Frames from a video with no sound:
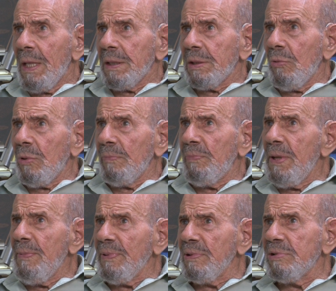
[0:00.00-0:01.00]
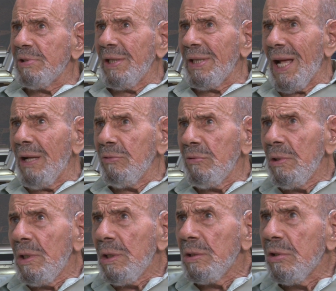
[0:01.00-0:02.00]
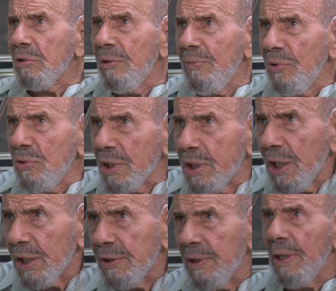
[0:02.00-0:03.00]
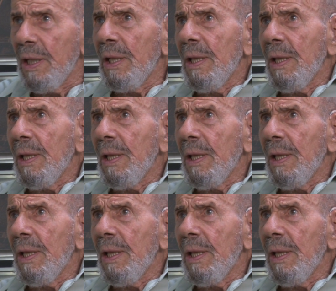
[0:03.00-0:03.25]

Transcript: So when people set out to communicate,